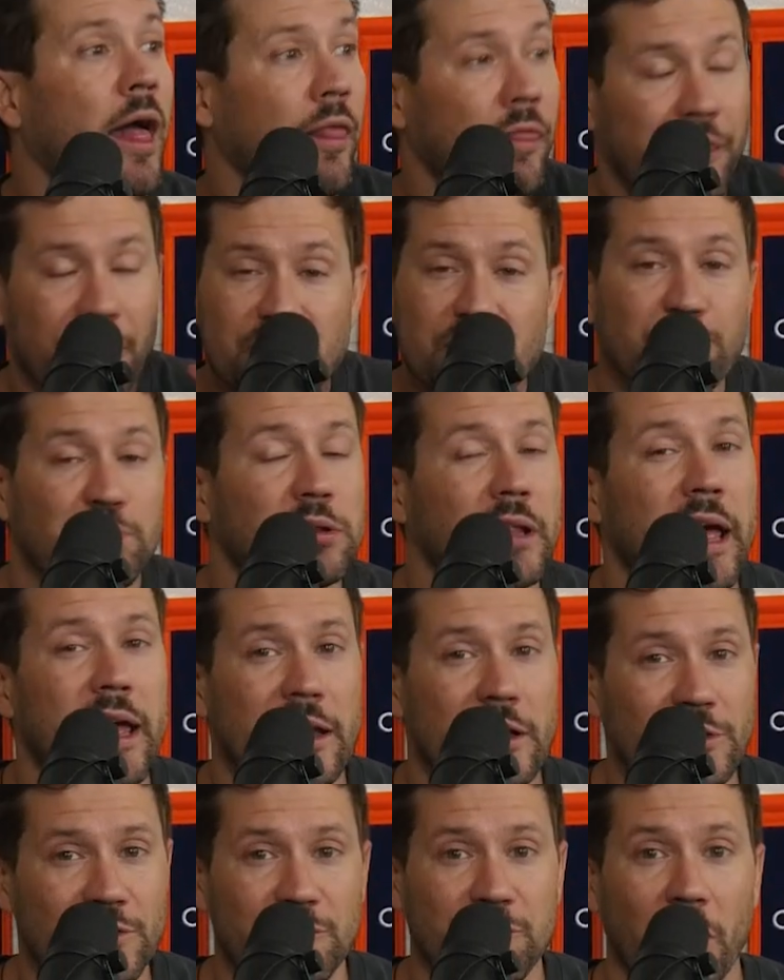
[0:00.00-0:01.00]
this play
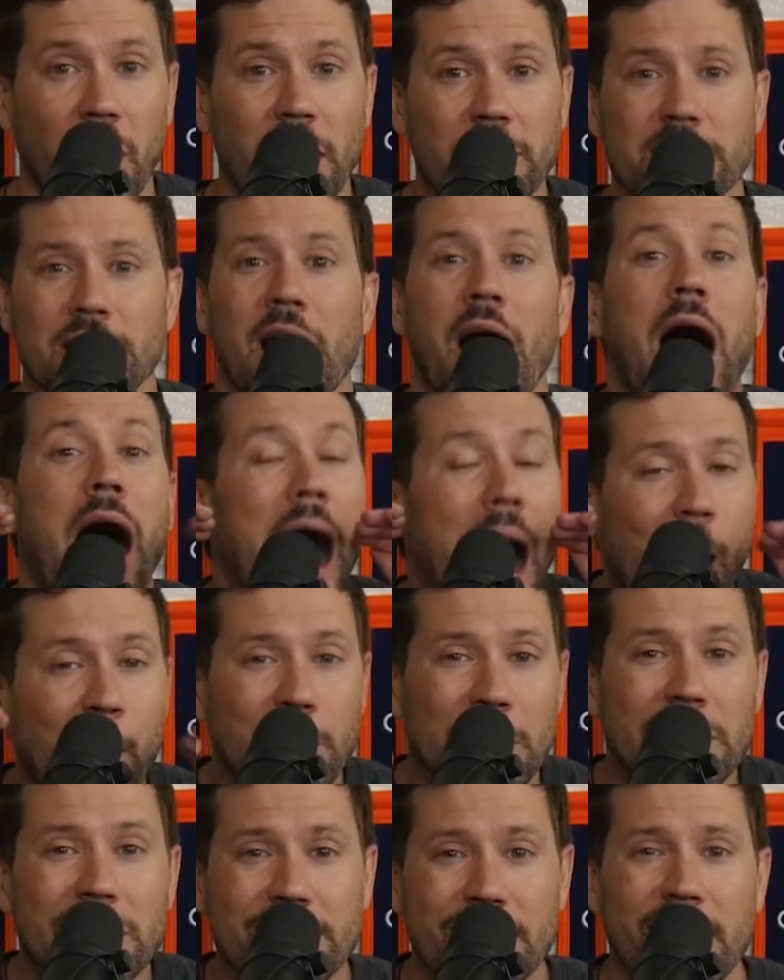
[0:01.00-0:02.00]
is fucked. I'm
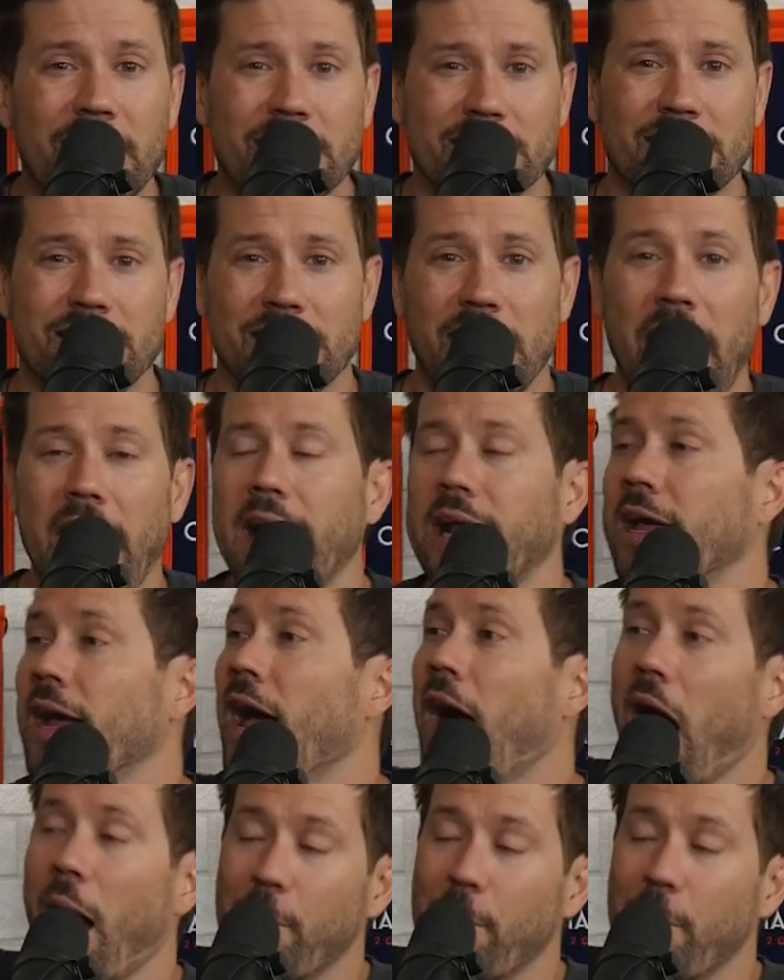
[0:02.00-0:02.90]
going to take a sack.